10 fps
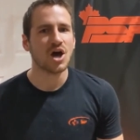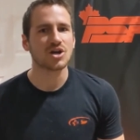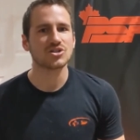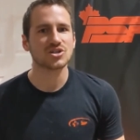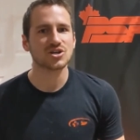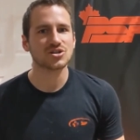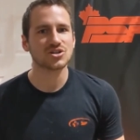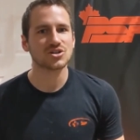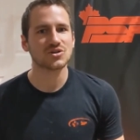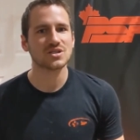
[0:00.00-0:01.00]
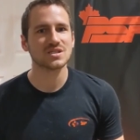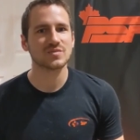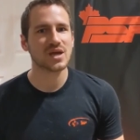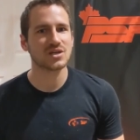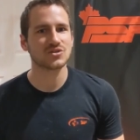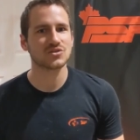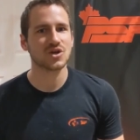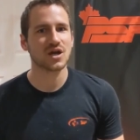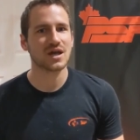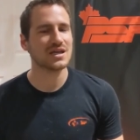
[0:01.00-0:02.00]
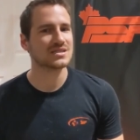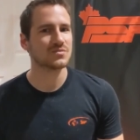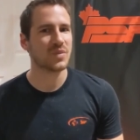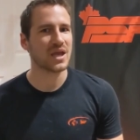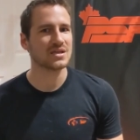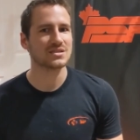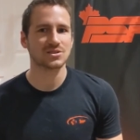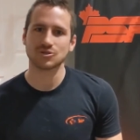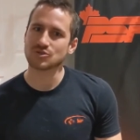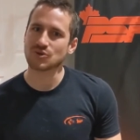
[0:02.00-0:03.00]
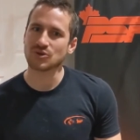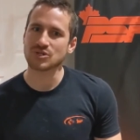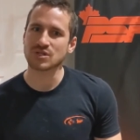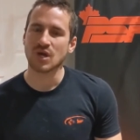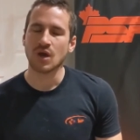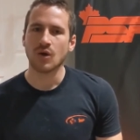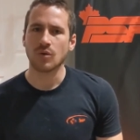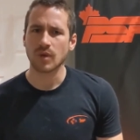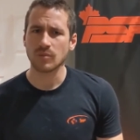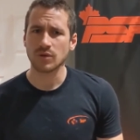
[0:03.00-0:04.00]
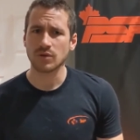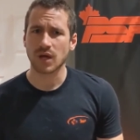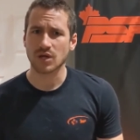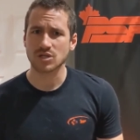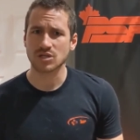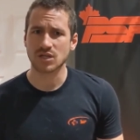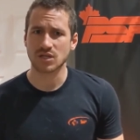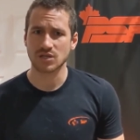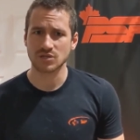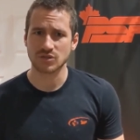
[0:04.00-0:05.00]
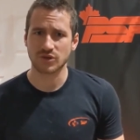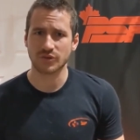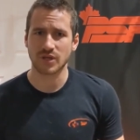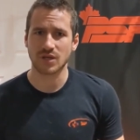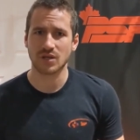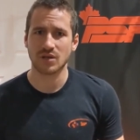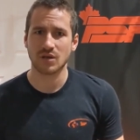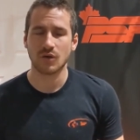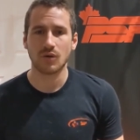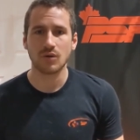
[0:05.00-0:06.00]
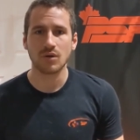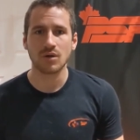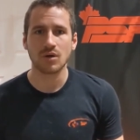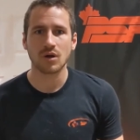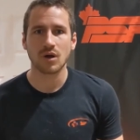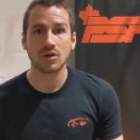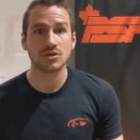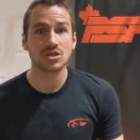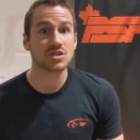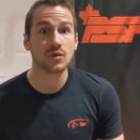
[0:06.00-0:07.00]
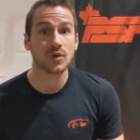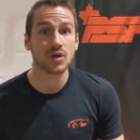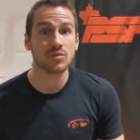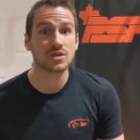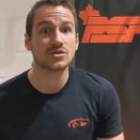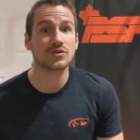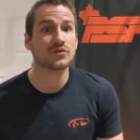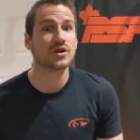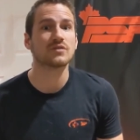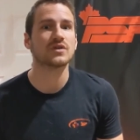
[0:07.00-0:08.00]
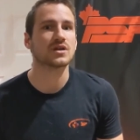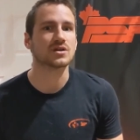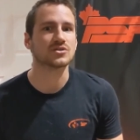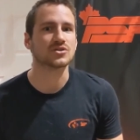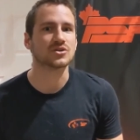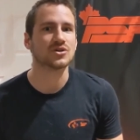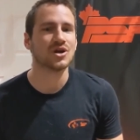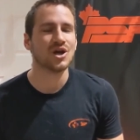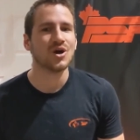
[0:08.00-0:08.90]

Are you starting to notice some extra aches and pains in your joints, or maybe you're actually getting injured already? Or are you just not running because you're afraid of getting injured?